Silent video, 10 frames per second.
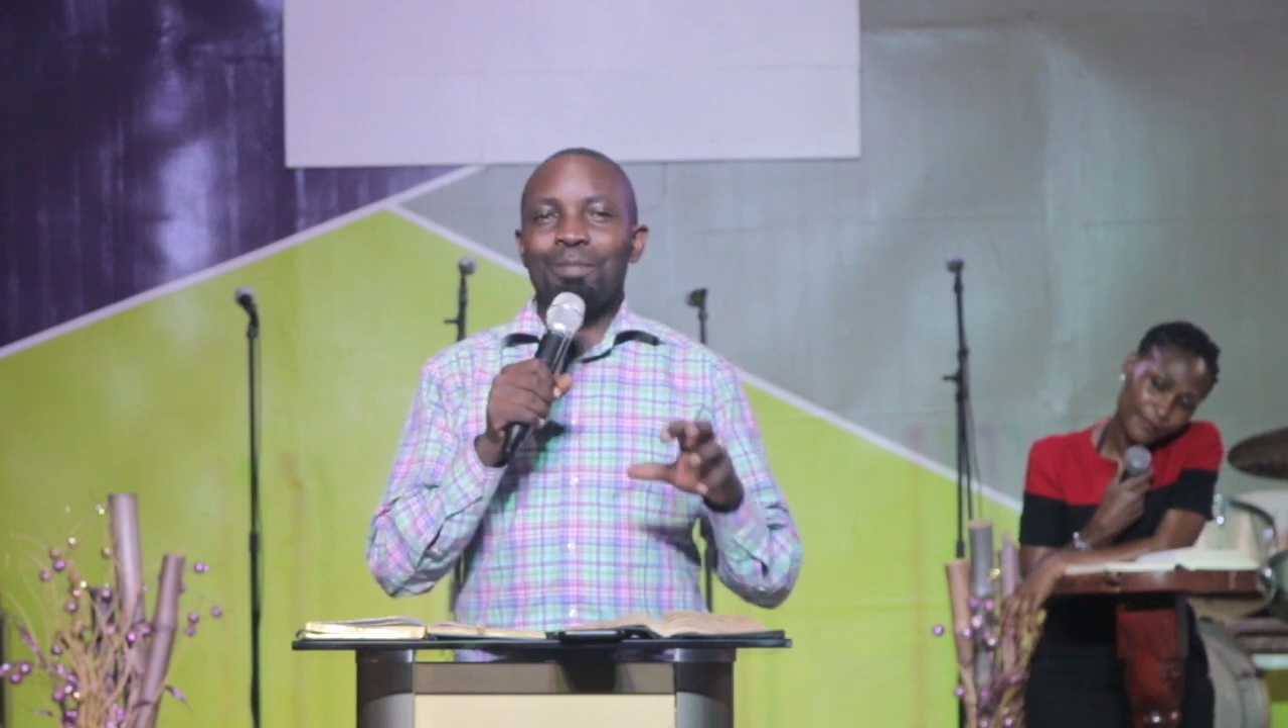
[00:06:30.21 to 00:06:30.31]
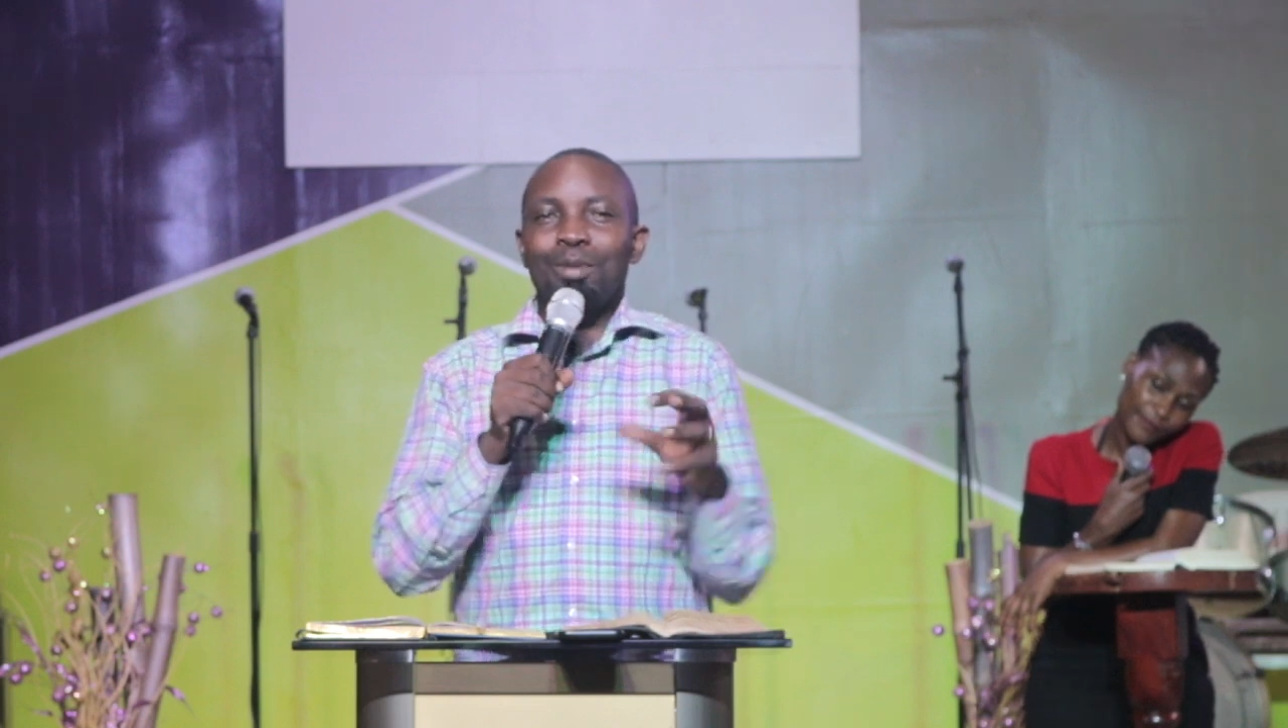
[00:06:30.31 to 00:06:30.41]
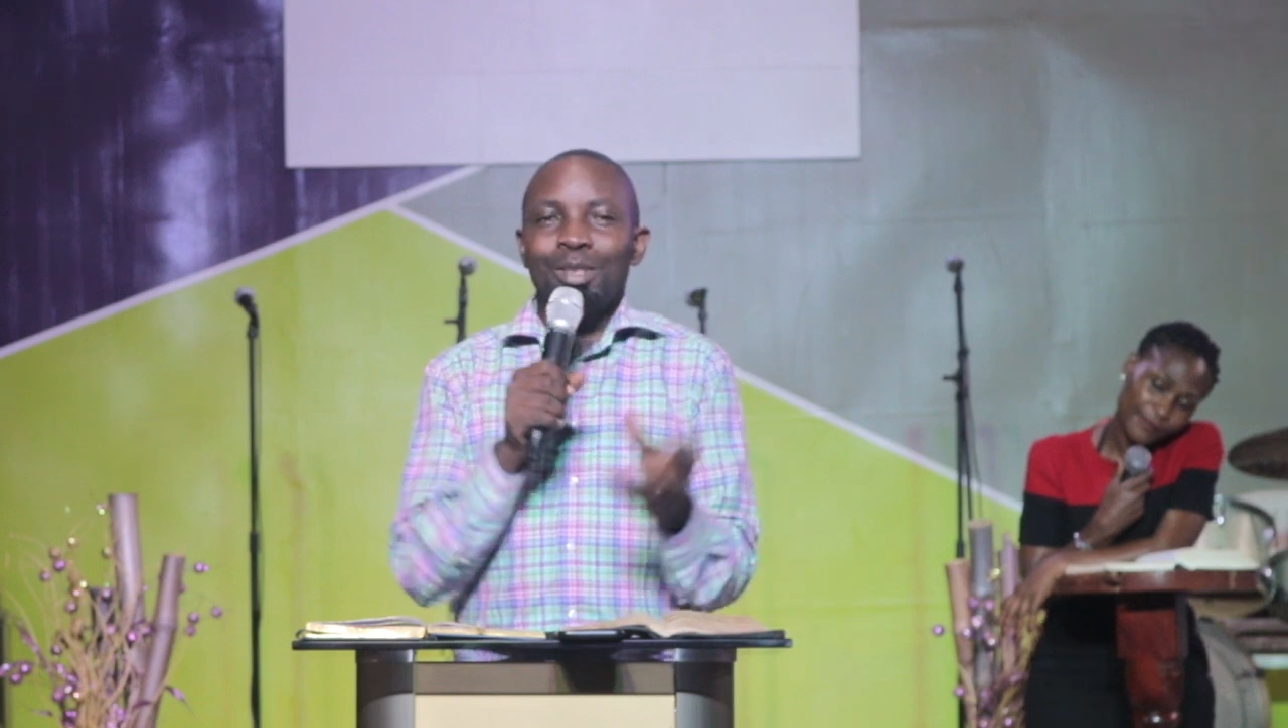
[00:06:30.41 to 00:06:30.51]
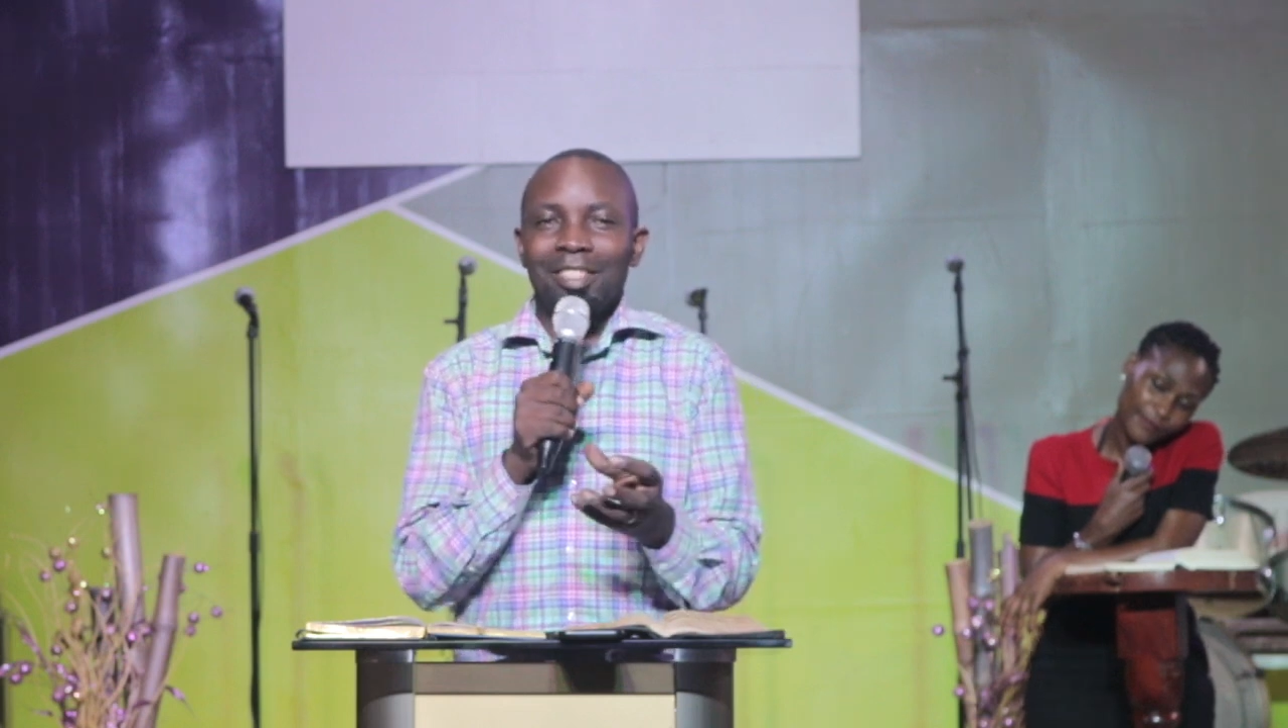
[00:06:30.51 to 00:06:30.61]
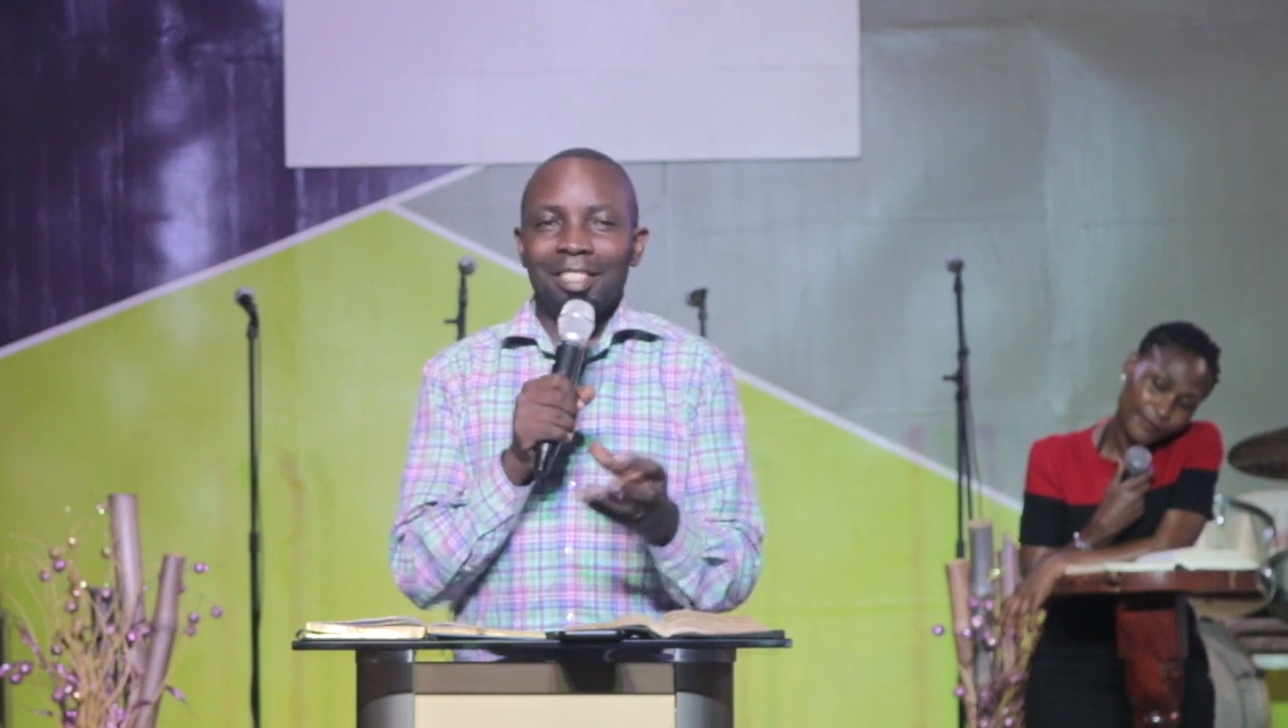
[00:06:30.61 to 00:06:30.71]

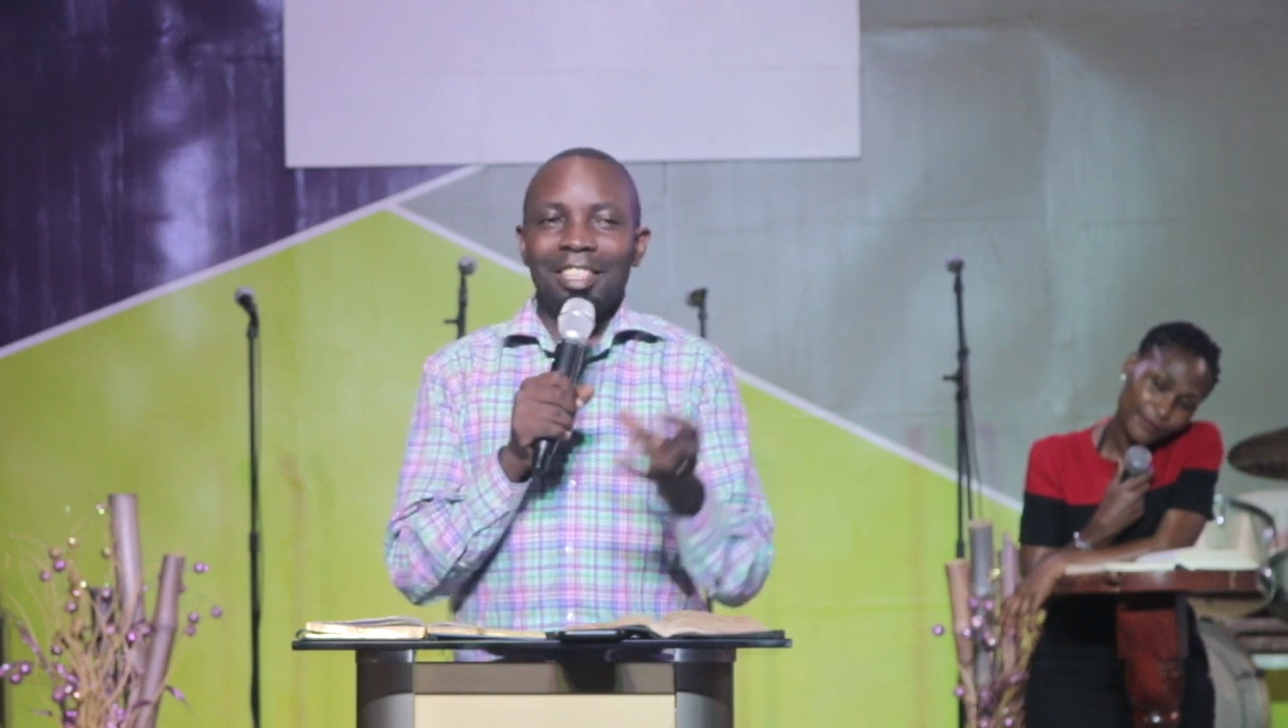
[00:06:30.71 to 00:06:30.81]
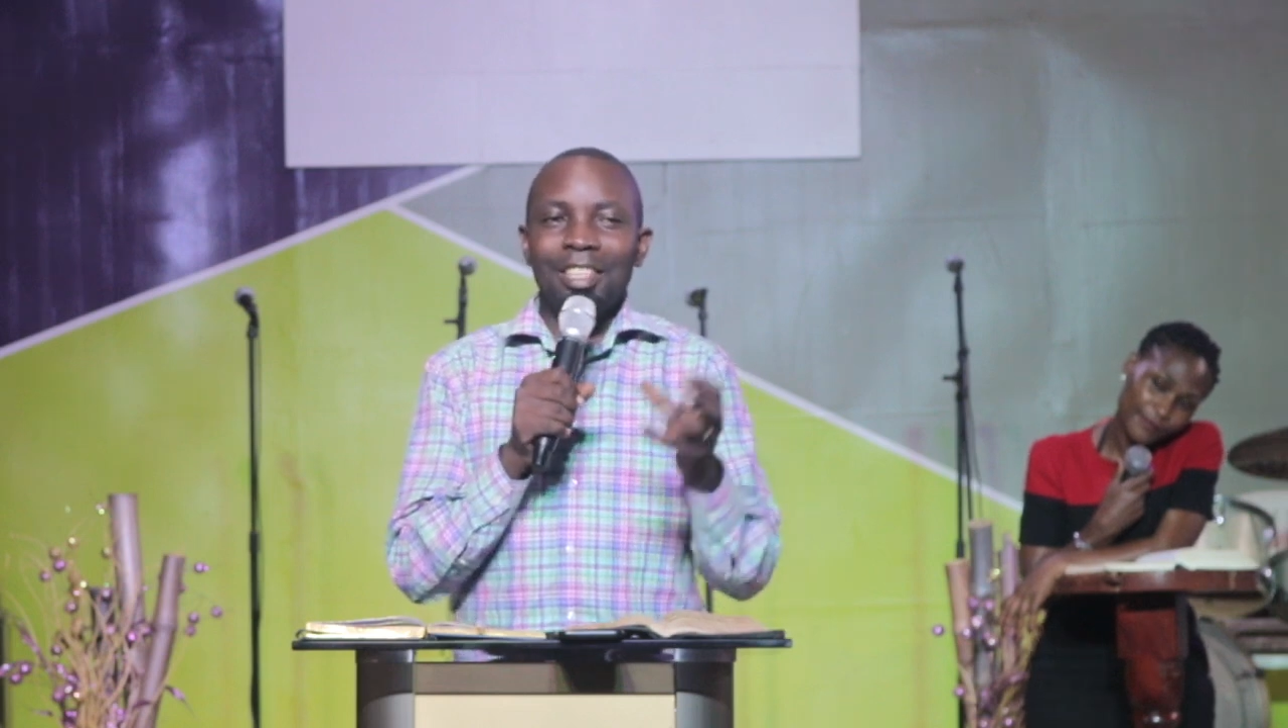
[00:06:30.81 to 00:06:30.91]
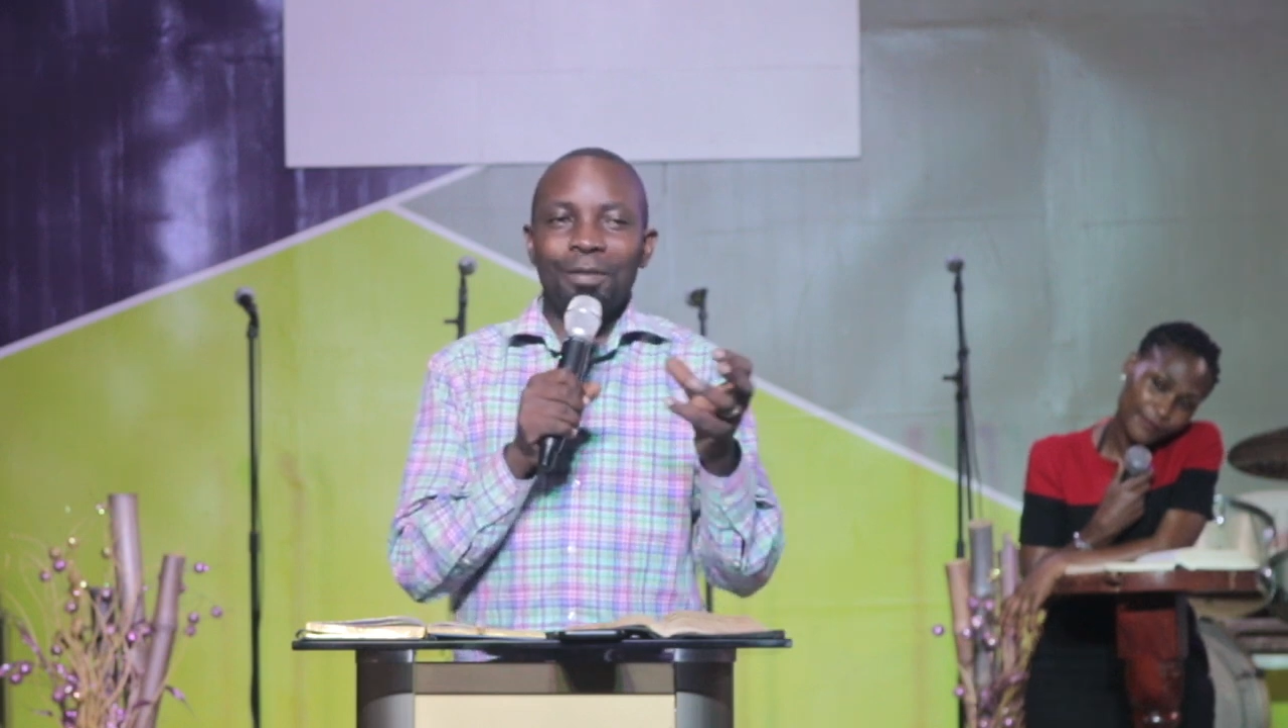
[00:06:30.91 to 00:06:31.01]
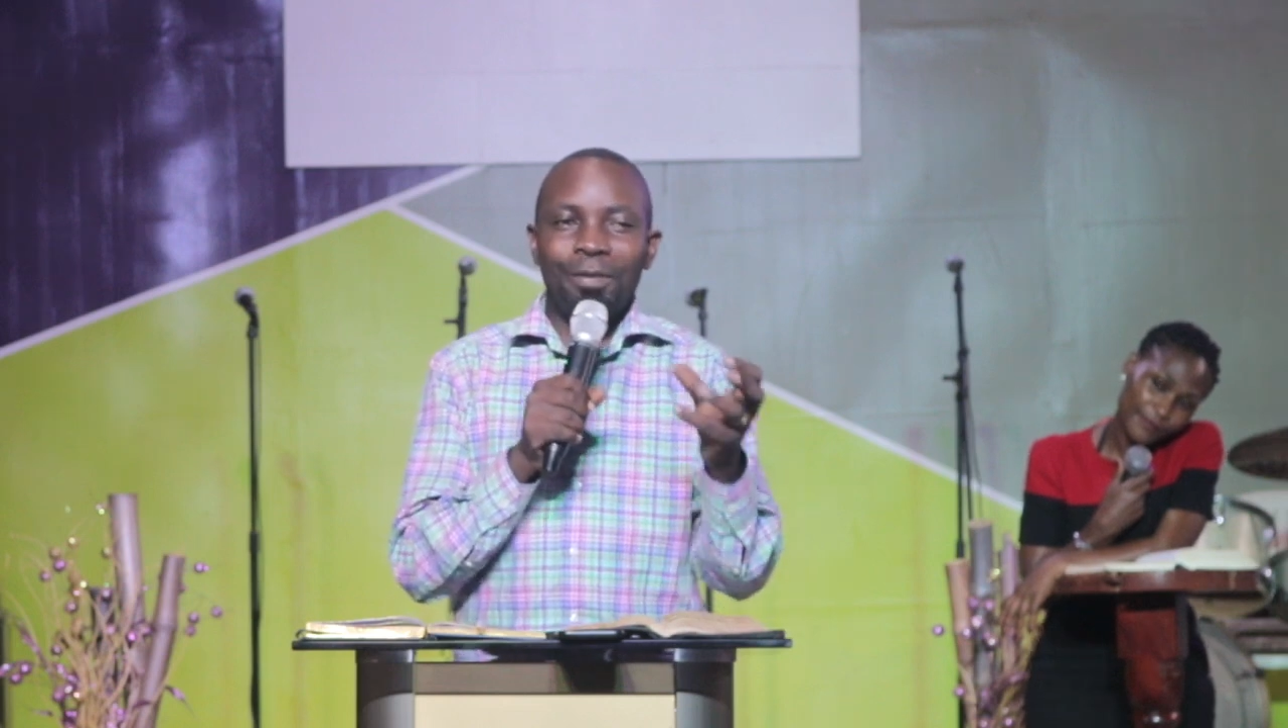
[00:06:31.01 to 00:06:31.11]
put certain